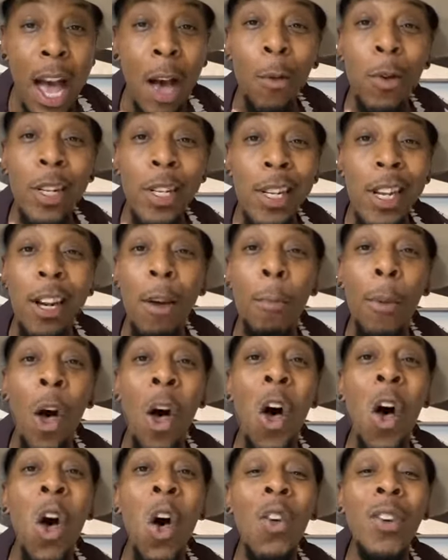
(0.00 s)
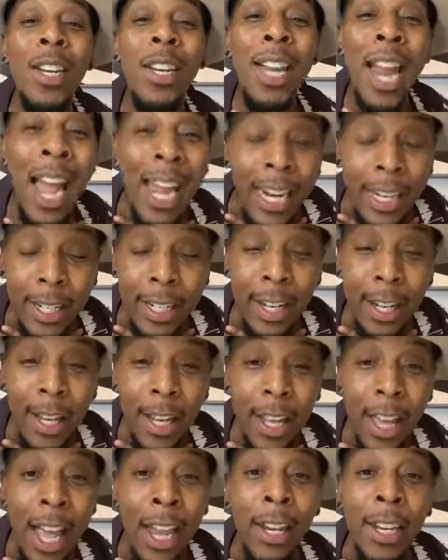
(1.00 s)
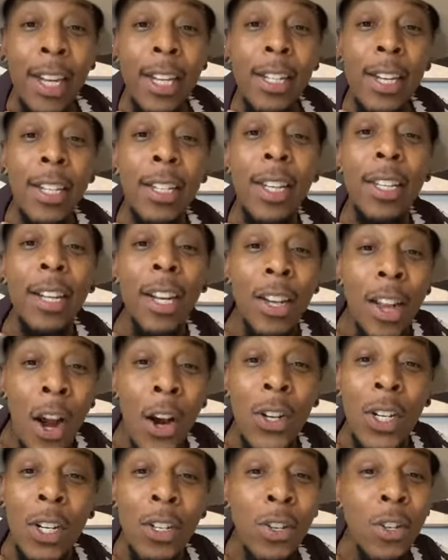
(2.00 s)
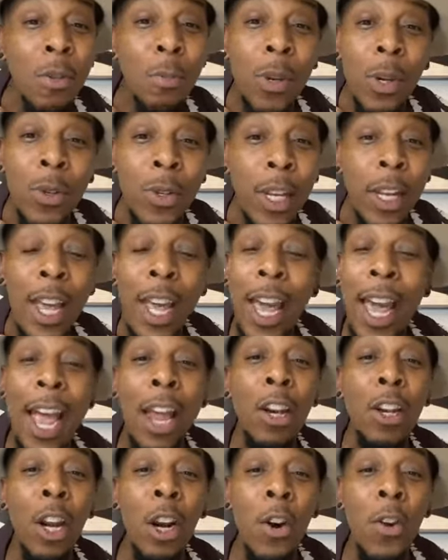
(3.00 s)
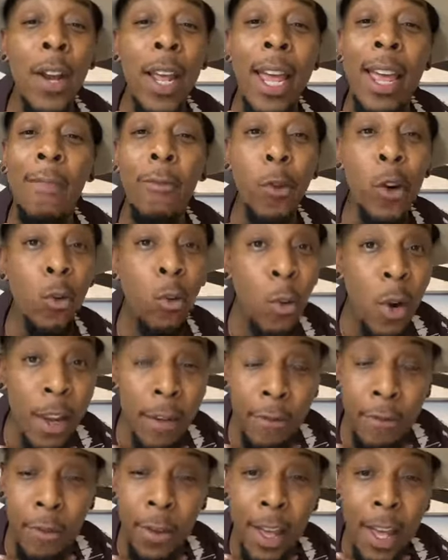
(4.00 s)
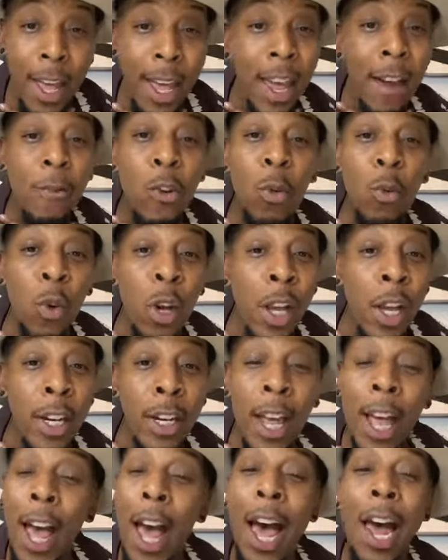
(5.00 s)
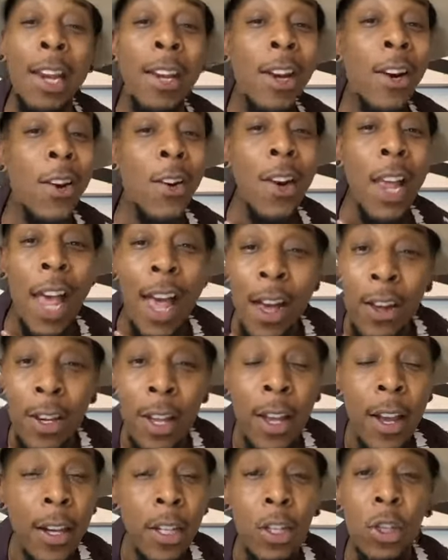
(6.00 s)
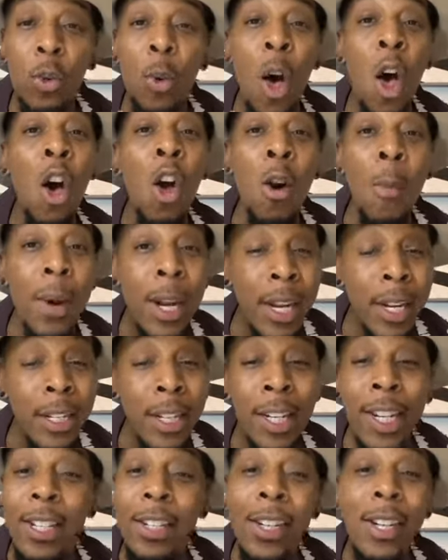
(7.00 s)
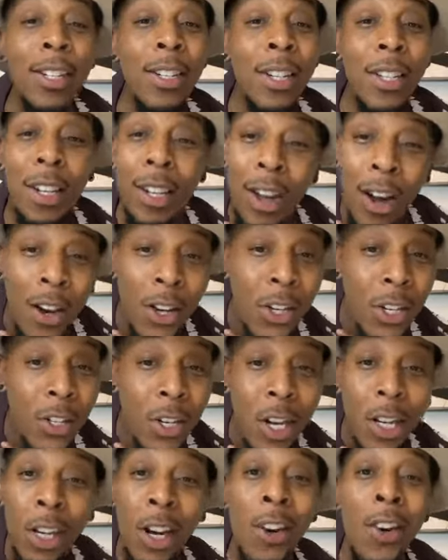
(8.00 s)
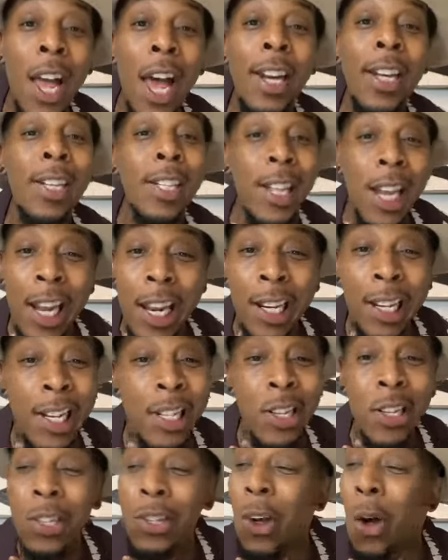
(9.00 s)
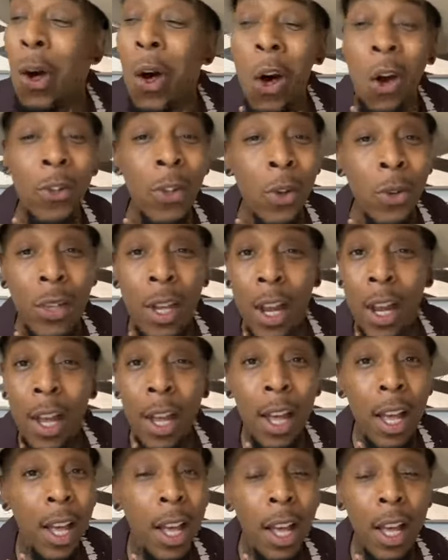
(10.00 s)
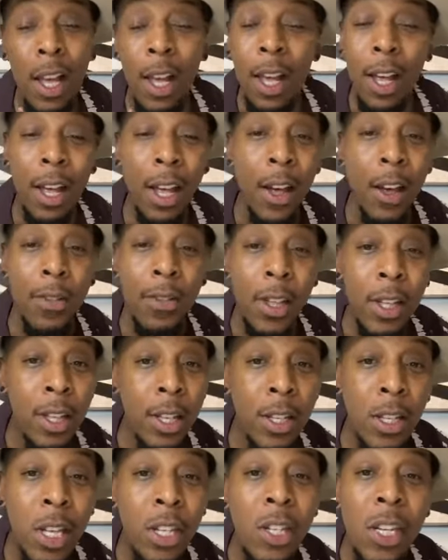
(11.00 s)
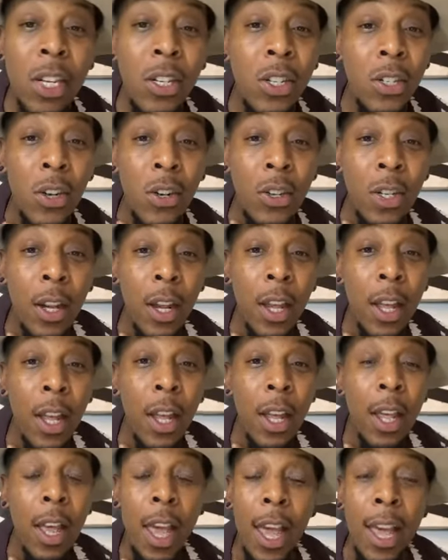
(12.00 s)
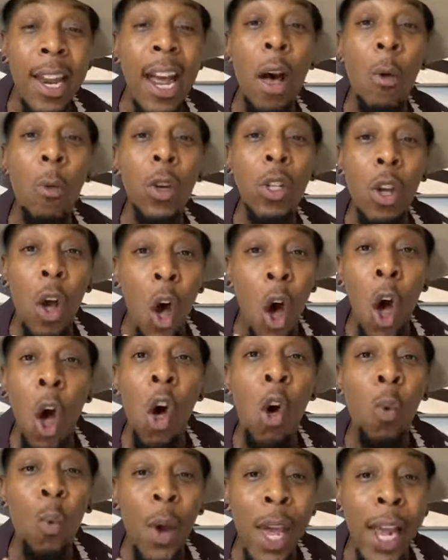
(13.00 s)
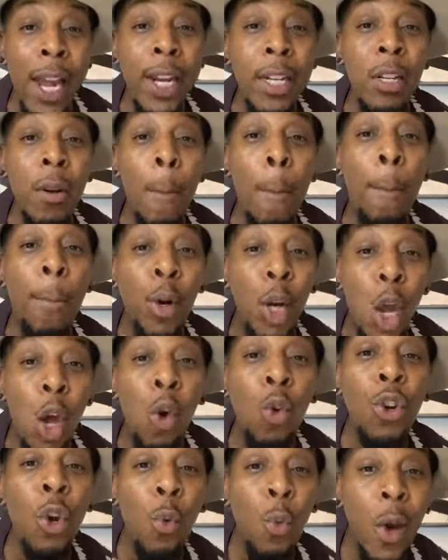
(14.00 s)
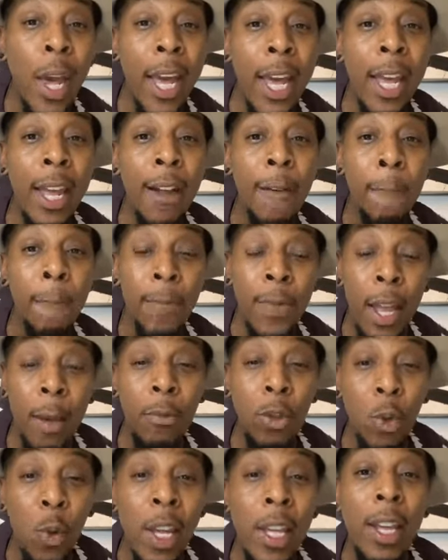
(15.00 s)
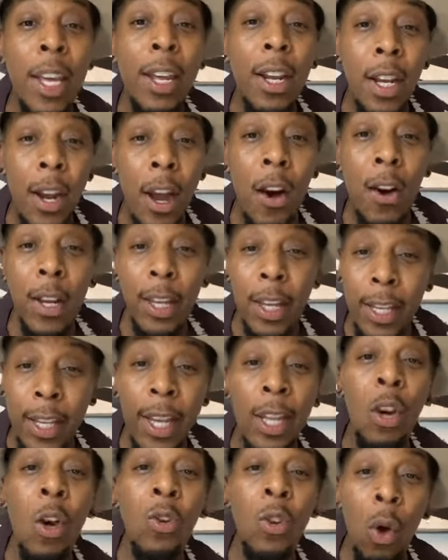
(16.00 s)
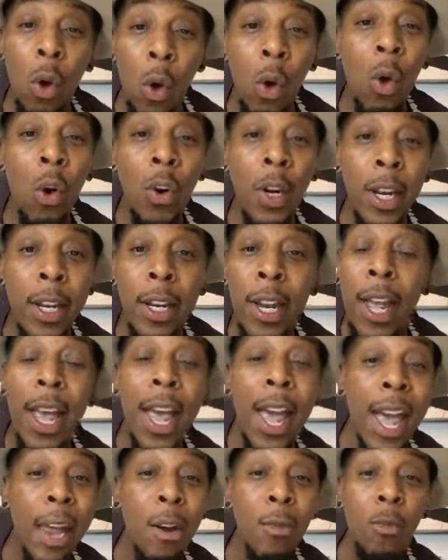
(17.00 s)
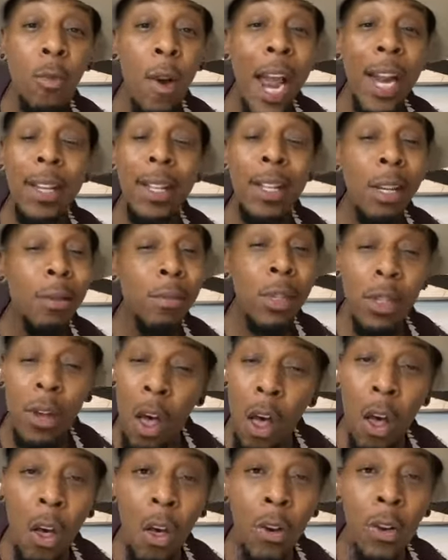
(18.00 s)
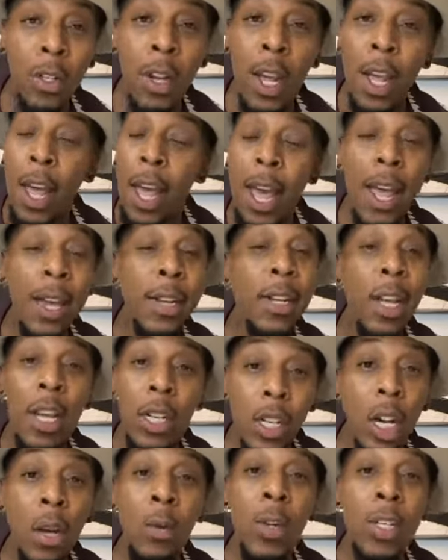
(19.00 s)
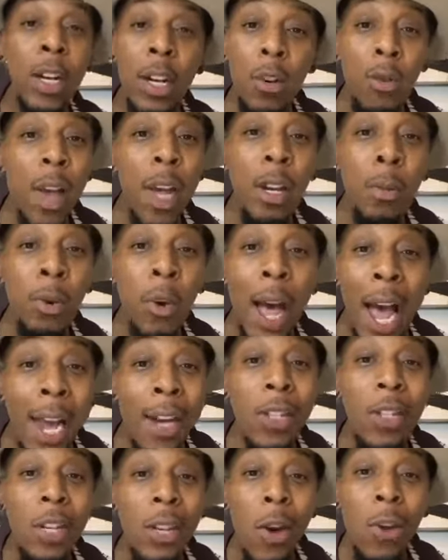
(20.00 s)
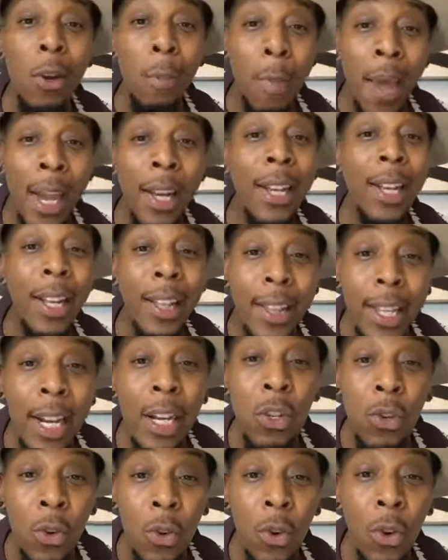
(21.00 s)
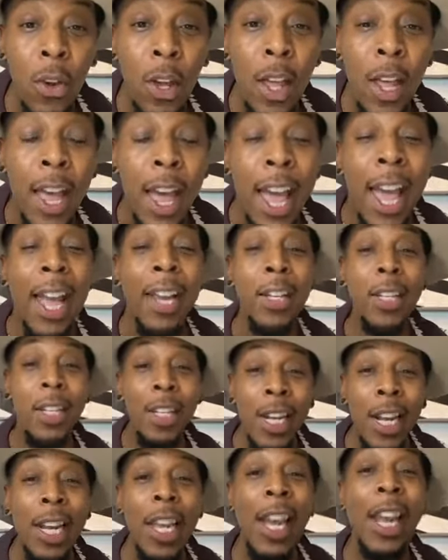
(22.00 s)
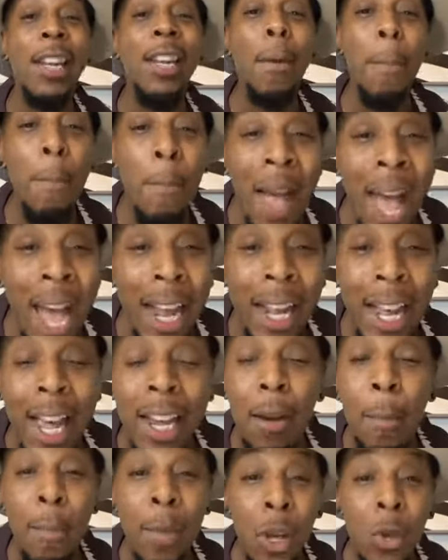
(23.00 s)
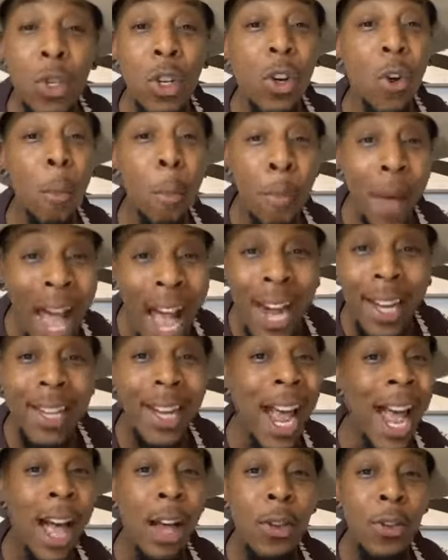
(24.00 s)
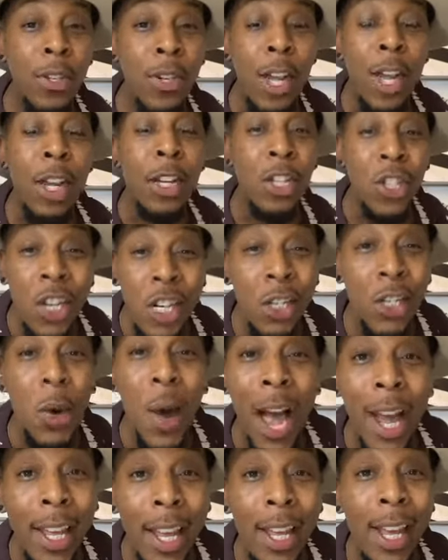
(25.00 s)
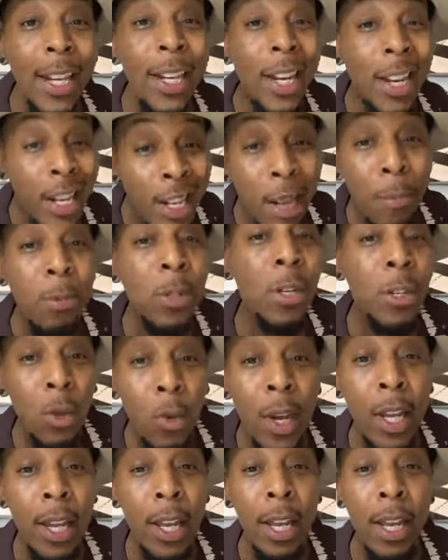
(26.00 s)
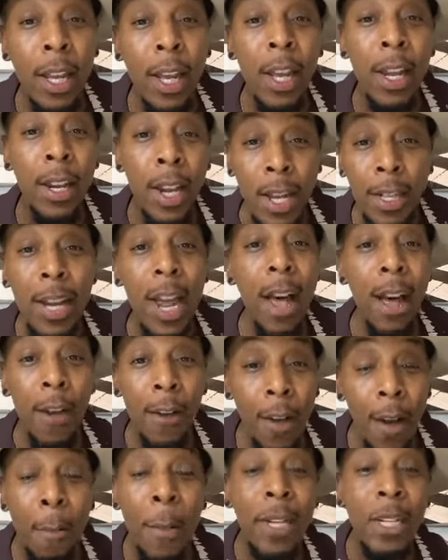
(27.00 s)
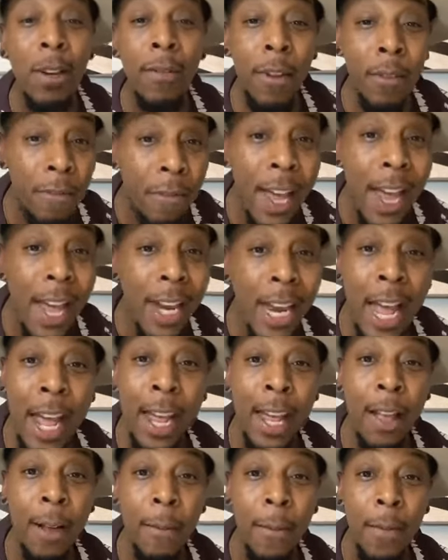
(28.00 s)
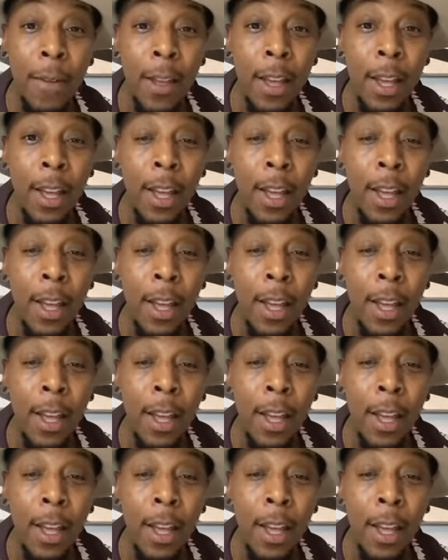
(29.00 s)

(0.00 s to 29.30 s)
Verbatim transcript: I would sit up all night and listen to the Clark Sisters music and learn every riff, every run. I learned how to do harmonies listening to the Clark Sisters. I learned how to sing listening to all those, uh, uh, uh the, the sisters. And I was always blown away that Twinkie Clark could get on the organ and write them songs. And she was incredible. I used to go to Bailey Cathedral and sneak in the back at a musical packed house just so I could get a glimpse of Twinkie. That's how much of a fan I am.